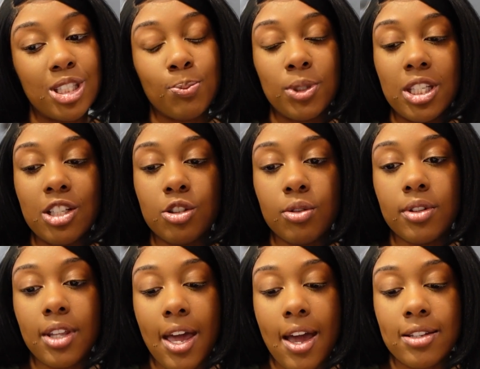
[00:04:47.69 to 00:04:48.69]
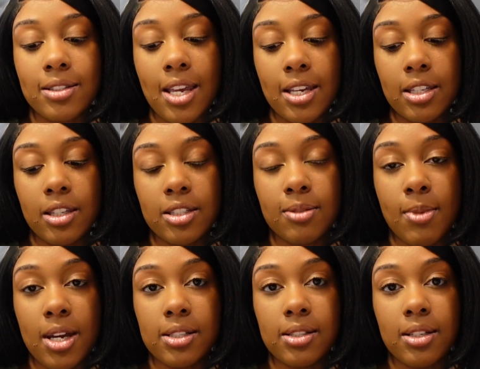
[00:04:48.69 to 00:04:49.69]
potential that taking this
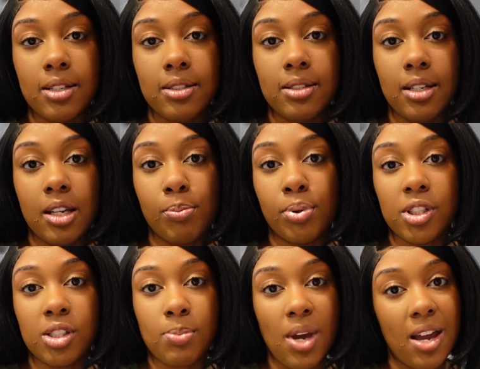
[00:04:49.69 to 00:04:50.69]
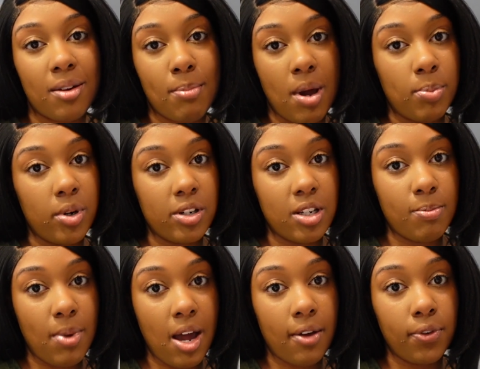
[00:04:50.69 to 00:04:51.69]
medicine did push back my
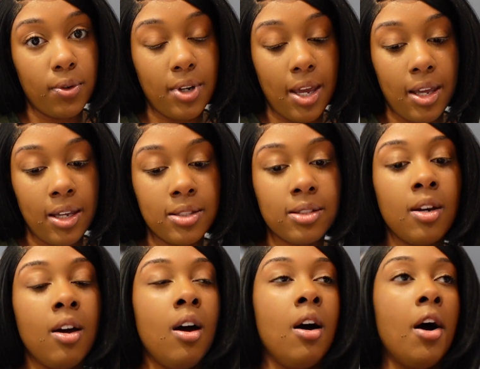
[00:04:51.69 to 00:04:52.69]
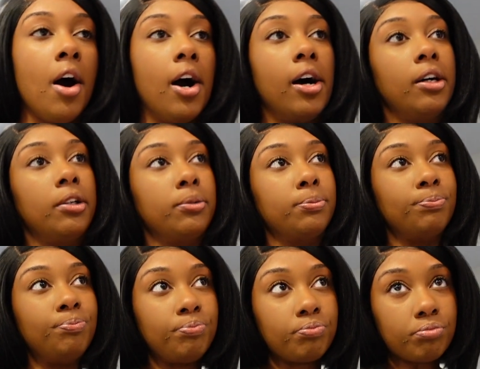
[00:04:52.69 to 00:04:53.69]
period by a few days.
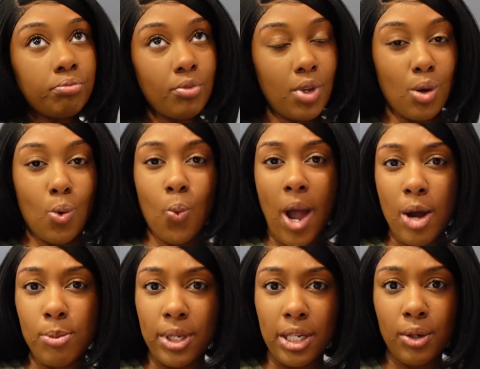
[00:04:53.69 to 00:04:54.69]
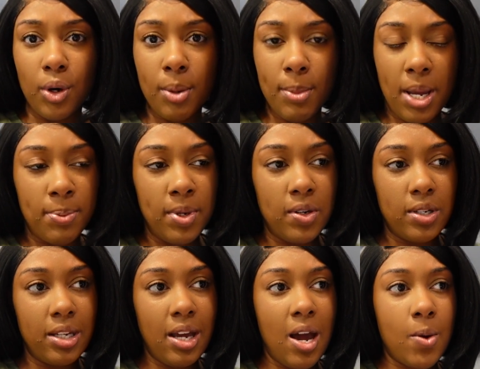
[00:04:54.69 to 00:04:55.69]
While being on my
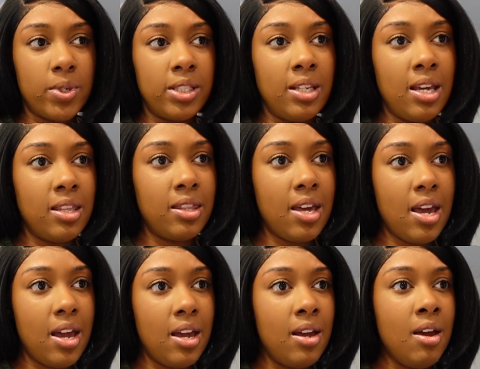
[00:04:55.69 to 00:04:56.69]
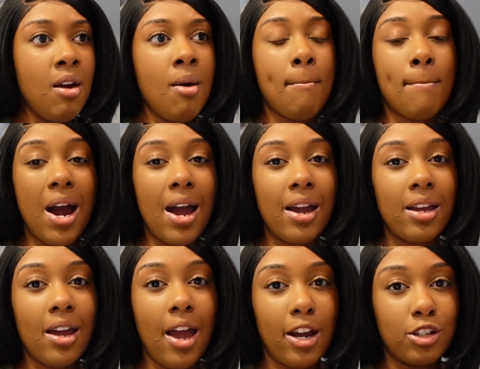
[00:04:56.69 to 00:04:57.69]
period, I would say that my
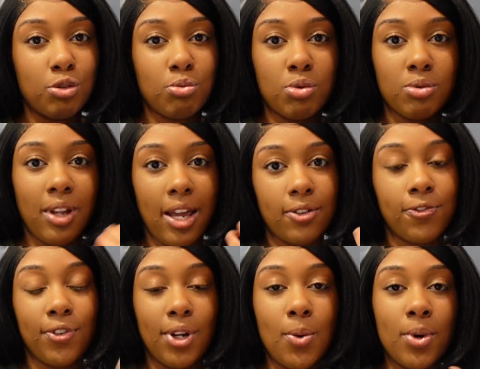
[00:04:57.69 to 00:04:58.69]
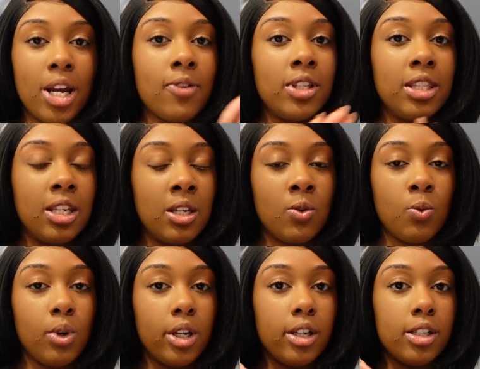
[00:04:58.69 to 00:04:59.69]
actual like flow and everything
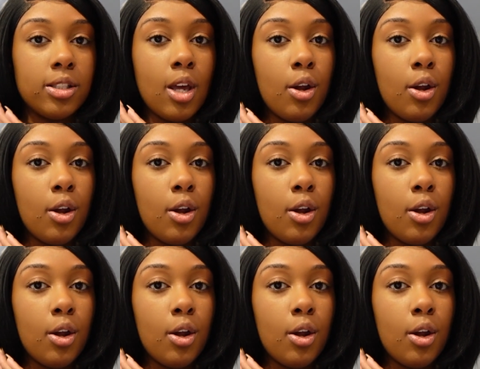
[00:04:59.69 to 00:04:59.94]
was